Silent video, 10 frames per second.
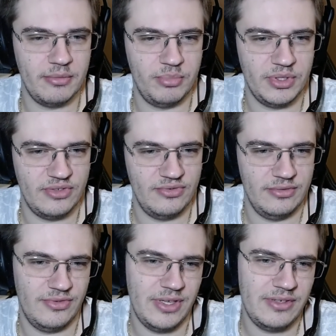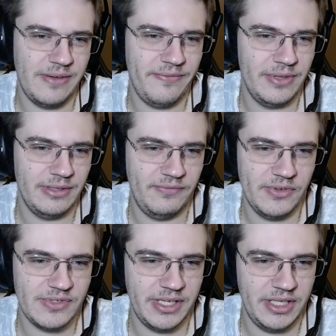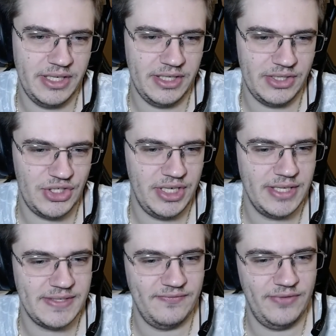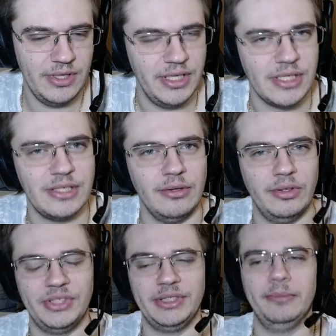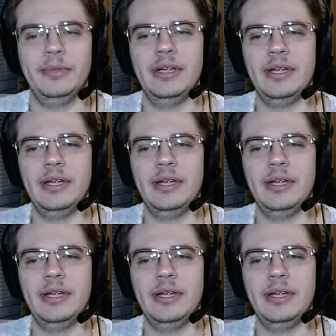but that definitely feels like she has feelings towards him.